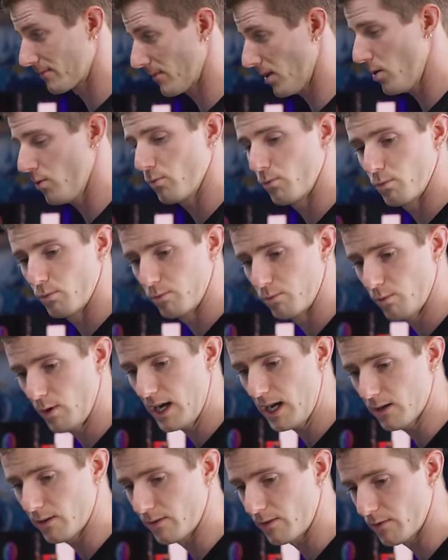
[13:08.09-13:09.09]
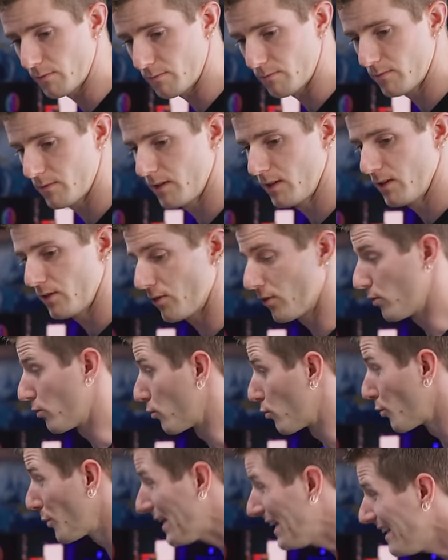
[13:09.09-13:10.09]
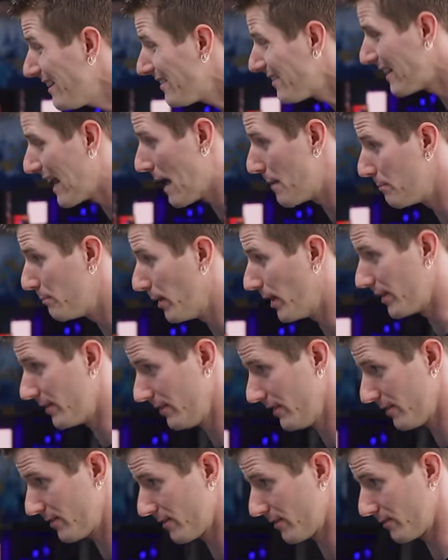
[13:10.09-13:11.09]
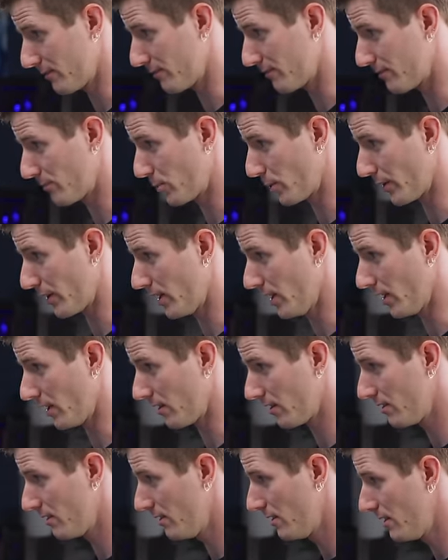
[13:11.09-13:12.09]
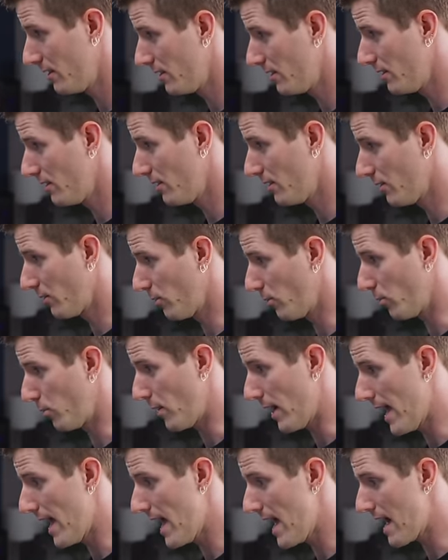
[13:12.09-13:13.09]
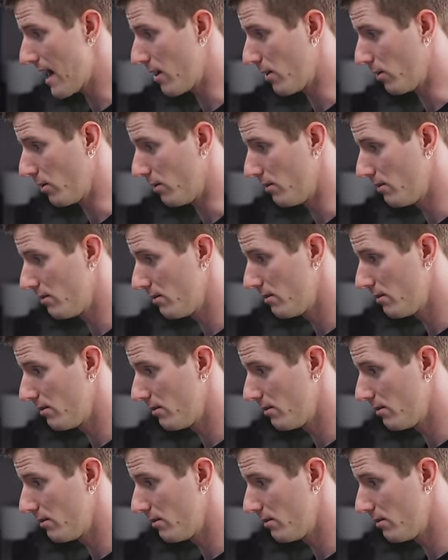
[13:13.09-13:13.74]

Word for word: Oh, wow, the, the reset button isn't working. Wow.